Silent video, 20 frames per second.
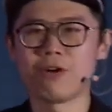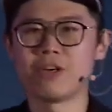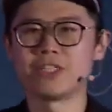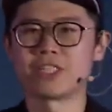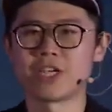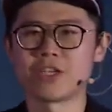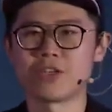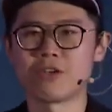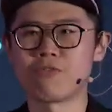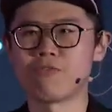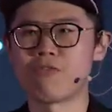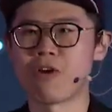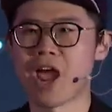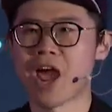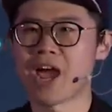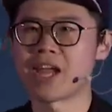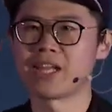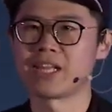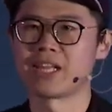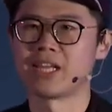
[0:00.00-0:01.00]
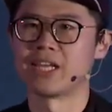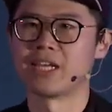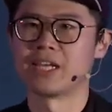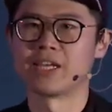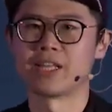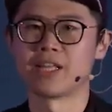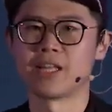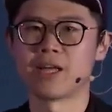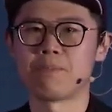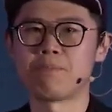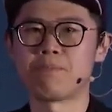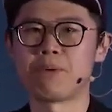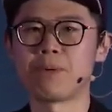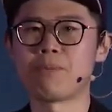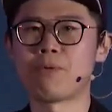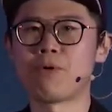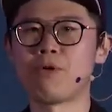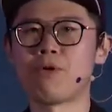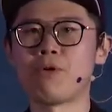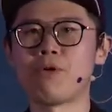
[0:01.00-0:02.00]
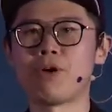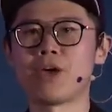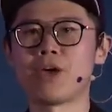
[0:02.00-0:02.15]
is a new reality. People